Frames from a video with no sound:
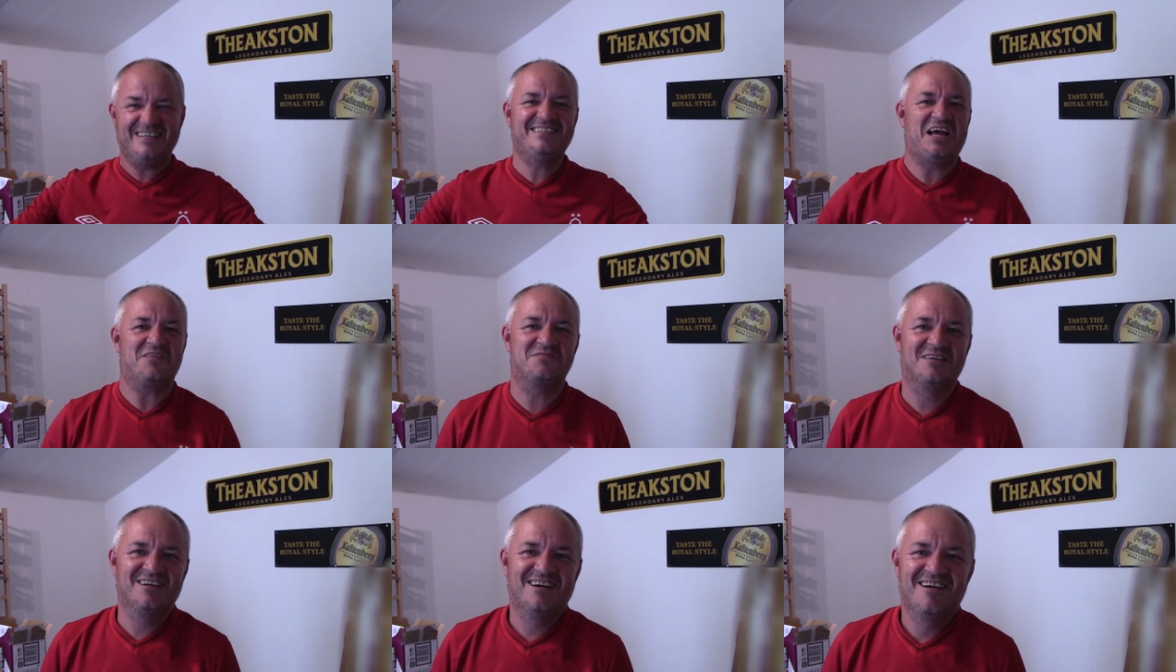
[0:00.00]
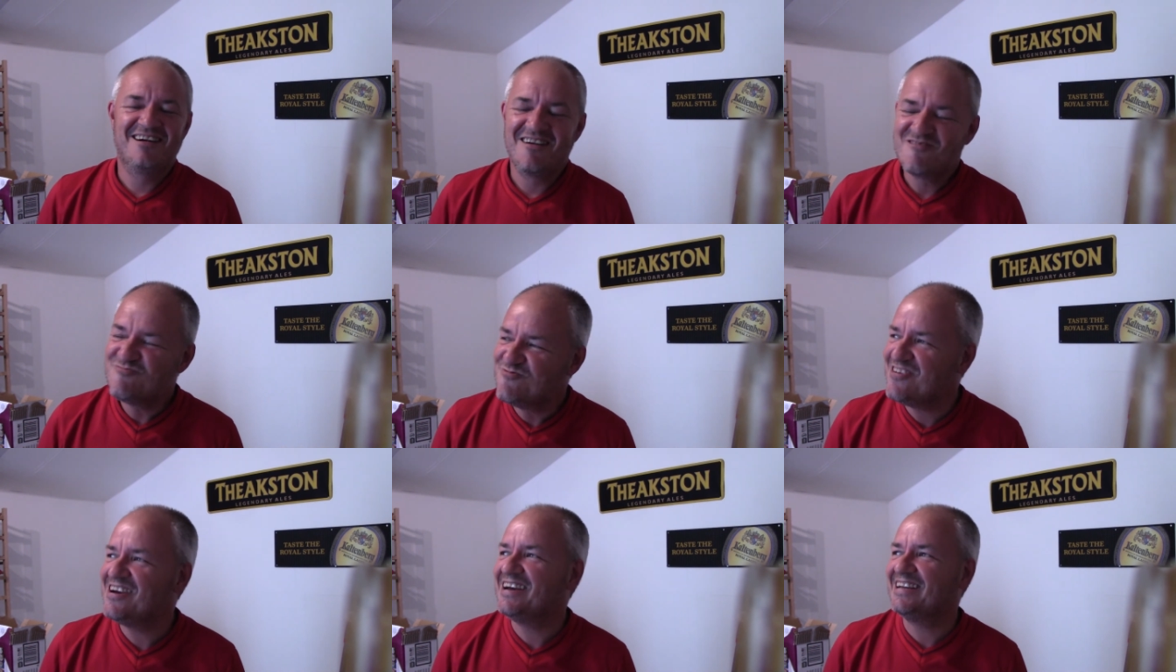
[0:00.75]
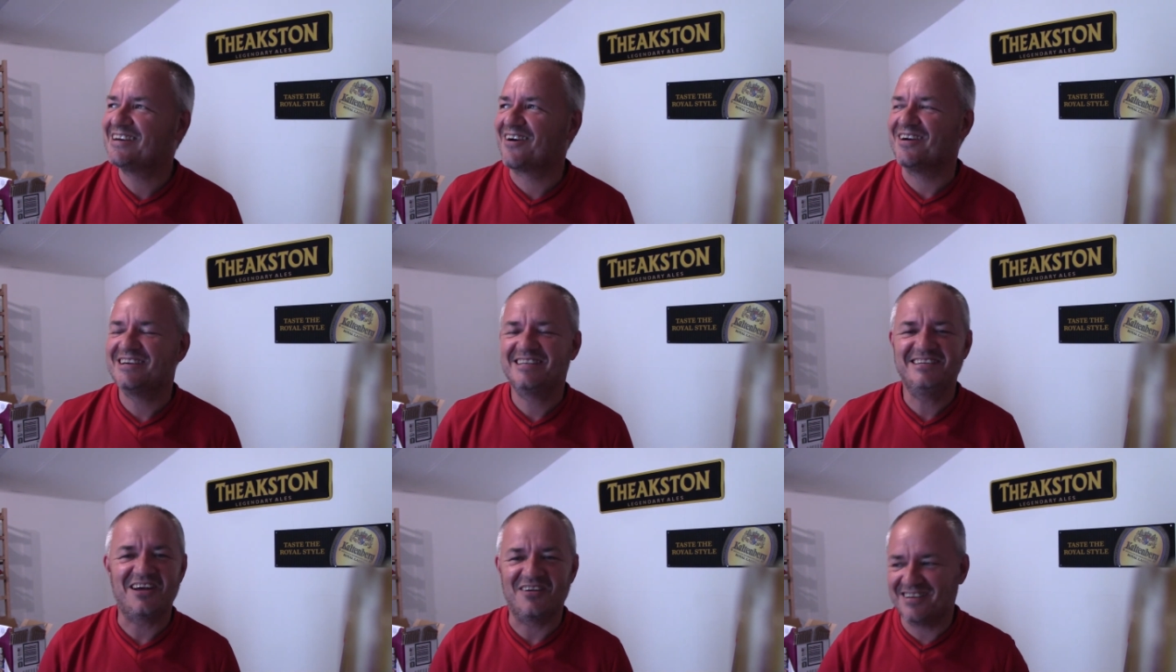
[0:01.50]
you know, really got,
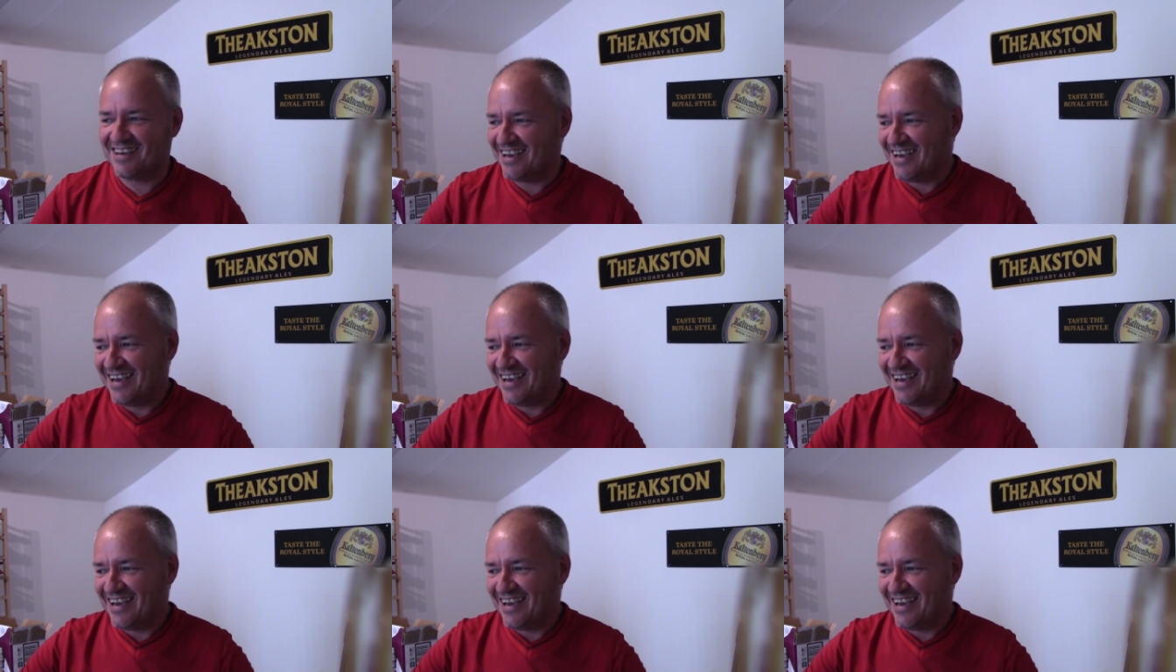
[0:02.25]
you know.